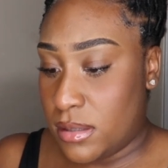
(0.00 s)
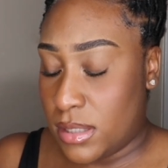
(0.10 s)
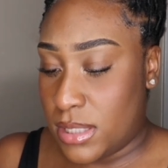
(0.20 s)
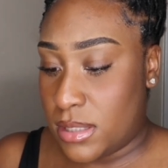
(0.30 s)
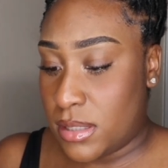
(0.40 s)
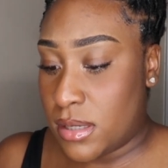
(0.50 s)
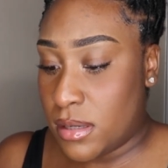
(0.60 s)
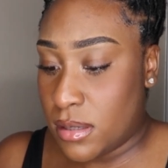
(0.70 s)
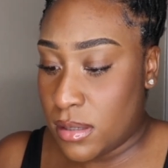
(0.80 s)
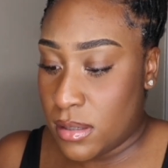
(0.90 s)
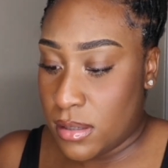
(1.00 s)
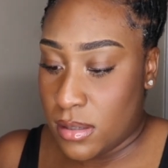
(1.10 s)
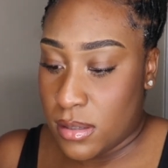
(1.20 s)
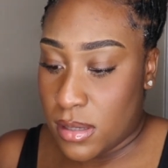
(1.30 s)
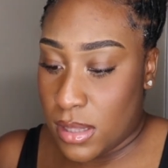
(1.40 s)
just
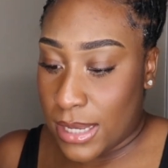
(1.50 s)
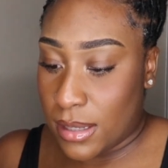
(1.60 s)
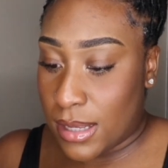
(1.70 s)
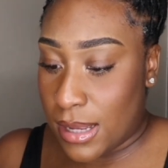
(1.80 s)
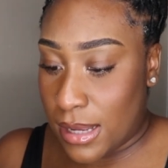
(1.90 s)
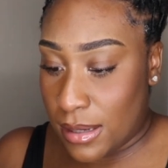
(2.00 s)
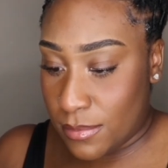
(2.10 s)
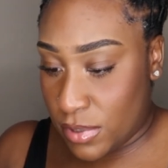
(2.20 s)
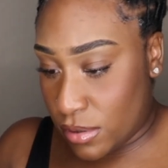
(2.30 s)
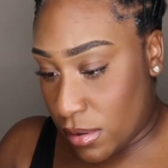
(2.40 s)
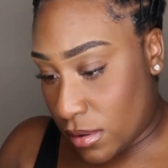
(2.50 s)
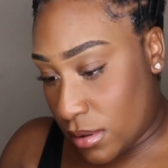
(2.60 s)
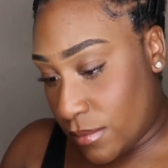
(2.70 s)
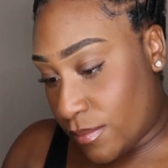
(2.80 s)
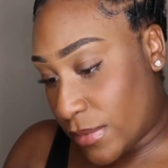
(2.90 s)
like a calm
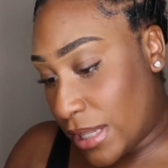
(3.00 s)
John,